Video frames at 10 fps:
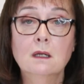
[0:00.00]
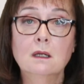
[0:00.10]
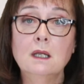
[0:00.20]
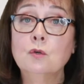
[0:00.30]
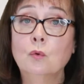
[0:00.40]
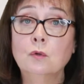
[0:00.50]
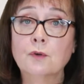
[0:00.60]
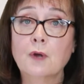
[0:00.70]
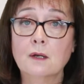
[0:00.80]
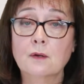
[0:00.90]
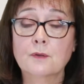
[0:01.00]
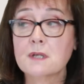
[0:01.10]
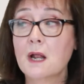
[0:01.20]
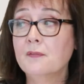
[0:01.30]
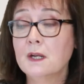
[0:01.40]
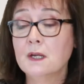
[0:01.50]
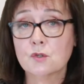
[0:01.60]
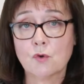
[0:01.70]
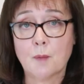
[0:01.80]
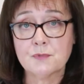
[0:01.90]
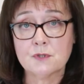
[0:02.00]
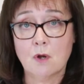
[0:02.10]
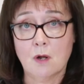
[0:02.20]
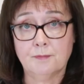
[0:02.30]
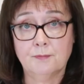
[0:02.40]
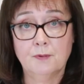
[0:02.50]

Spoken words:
in older adults and then it drops off.